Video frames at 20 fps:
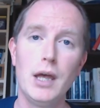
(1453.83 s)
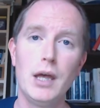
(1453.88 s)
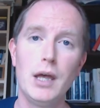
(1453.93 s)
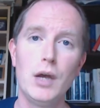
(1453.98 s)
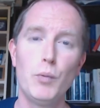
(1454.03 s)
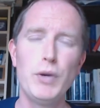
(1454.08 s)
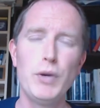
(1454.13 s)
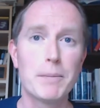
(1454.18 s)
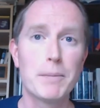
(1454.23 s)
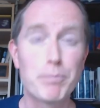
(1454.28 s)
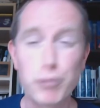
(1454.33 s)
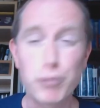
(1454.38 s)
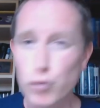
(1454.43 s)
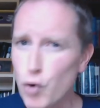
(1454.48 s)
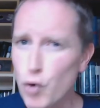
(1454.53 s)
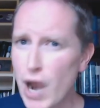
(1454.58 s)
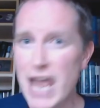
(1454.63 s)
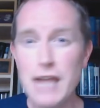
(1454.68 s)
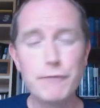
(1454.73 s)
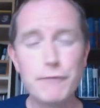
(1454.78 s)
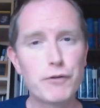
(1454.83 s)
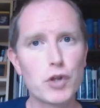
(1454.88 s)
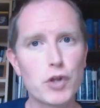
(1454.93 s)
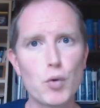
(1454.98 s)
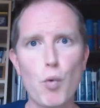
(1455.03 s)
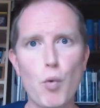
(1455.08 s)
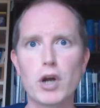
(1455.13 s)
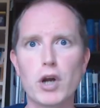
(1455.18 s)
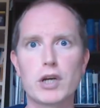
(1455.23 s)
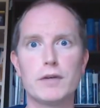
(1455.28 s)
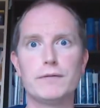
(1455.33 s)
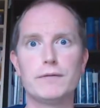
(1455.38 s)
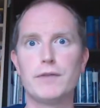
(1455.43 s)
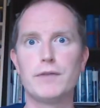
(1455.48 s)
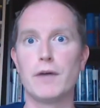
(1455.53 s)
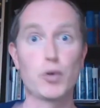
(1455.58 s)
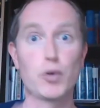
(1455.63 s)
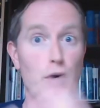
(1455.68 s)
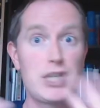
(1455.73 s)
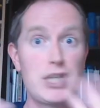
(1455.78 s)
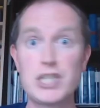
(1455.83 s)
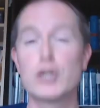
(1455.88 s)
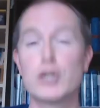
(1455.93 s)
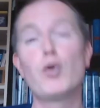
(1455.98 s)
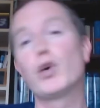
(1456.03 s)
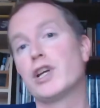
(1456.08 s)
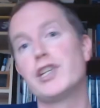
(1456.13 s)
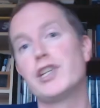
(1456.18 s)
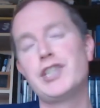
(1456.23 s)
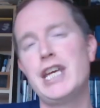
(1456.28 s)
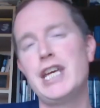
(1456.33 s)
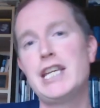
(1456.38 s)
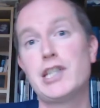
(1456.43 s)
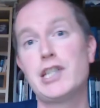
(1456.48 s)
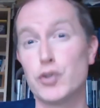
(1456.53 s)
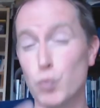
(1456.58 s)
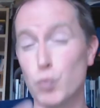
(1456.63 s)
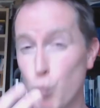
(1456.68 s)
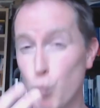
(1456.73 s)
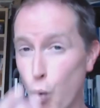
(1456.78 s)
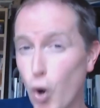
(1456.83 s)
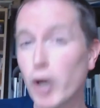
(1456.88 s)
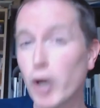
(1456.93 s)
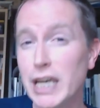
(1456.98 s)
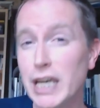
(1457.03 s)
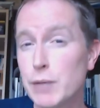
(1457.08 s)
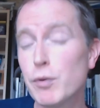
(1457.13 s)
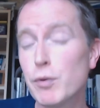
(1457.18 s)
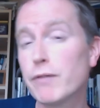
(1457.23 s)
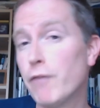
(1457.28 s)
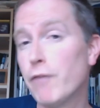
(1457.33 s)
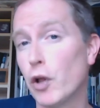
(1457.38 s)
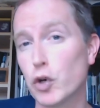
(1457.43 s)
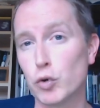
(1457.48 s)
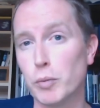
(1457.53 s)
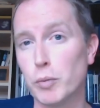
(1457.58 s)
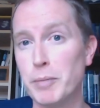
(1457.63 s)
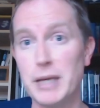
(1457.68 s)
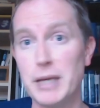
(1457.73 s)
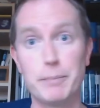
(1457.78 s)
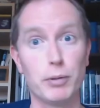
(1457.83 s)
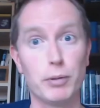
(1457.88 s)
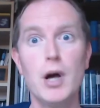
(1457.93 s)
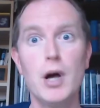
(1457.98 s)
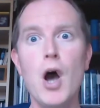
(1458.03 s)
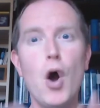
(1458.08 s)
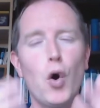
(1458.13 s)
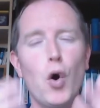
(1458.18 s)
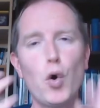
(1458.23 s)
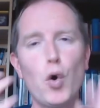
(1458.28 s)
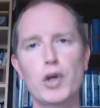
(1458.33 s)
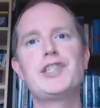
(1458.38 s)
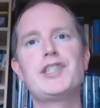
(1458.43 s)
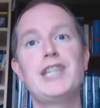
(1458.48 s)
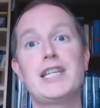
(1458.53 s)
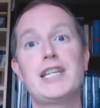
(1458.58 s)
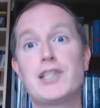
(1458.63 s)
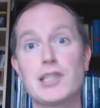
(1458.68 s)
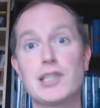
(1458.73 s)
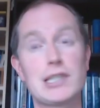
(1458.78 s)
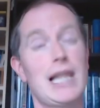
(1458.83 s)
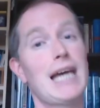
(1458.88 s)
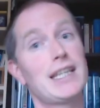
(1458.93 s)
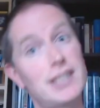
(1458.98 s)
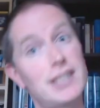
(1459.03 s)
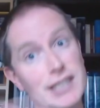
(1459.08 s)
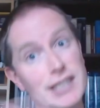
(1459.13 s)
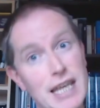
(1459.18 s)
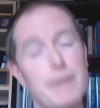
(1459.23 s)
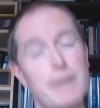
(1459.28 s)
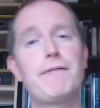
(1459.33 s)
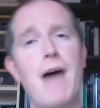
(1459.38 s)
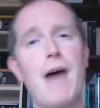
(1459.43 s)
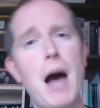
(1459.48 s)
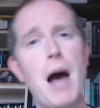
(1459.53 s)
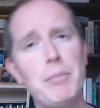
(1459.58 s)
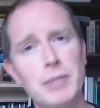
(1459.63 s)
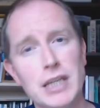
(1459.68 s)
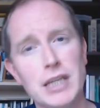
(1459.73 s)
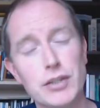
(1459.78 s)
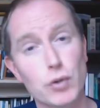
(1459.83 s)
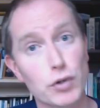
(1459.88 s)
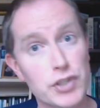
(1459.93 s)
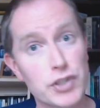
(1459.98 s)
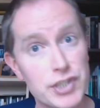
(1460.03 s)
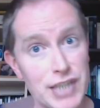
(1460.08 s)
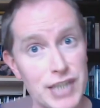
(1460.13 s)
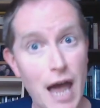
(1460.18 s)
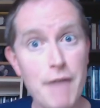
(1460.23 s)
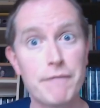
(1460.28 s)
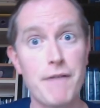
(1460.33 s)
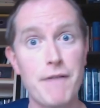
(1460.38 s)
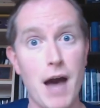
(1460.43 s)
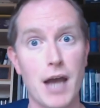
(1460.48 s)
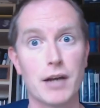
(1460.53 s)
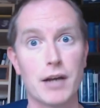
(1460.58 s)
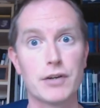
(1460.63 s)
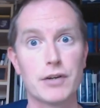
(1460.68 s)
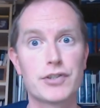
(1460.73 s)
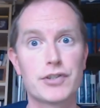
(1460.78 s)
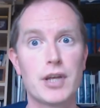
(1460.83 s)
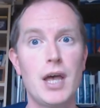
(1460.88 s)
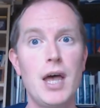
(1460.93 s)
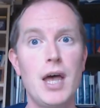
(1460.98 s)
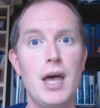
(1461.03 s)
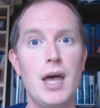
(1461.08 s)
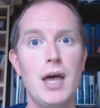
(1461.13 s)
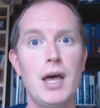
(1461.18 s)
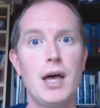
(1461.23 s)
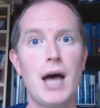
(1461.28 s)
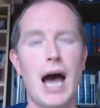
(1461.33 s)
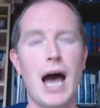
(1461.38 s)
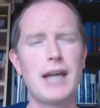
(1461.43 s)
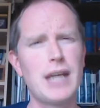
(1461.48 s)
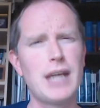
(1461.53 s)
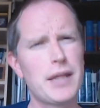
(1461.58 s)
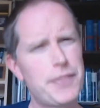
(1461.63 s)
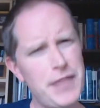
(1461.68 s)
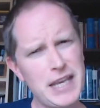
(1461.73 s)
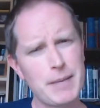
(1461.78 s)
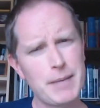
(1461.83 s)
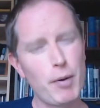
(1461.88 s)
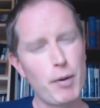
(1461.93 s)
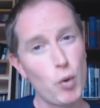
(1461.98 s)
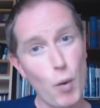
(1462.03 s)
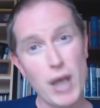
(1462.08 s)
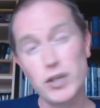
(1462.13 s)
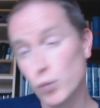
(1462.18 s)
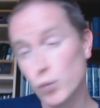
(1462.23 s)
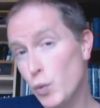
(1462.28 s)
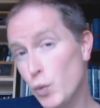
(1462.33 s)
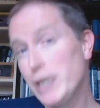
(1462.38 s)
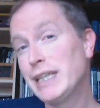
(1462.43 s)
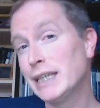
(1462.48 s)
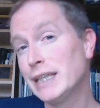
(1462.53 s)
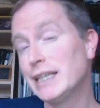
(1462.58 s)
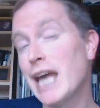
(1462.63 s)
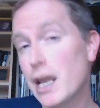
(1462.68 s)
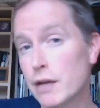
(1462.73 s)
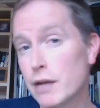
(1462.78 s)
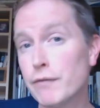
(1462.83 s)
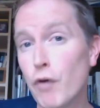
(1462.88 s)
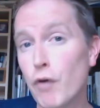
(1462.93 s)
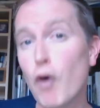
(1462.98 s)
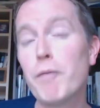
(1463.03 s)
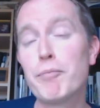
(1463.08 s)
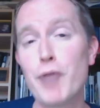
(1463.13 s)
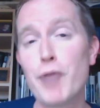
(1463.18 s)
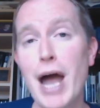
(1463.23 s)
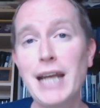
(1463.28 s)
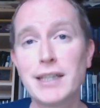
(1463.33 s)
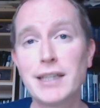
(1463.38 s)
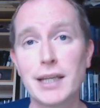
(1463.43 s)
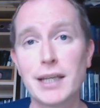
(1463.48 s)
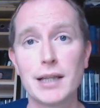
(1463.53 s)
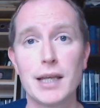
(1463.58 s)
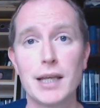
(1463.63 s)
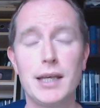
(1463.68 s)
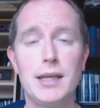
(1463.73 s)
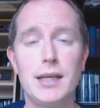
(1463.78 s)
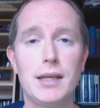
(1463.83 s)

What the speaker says: We can pray for the work of Christian organizations working with vulnerable people, organizations like Safe Families or Sapphires. And think about ways we can get involved practically.